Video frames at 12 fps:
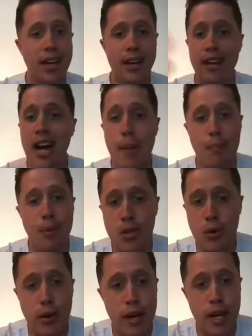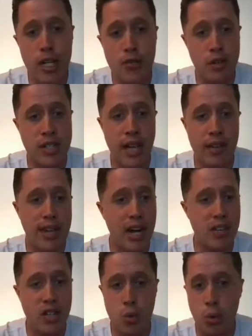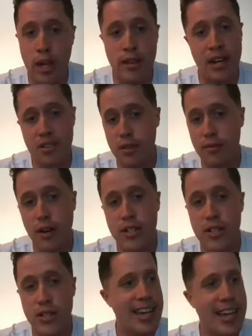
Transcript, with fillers: And then opportunities for 10,000, 20,000 devices.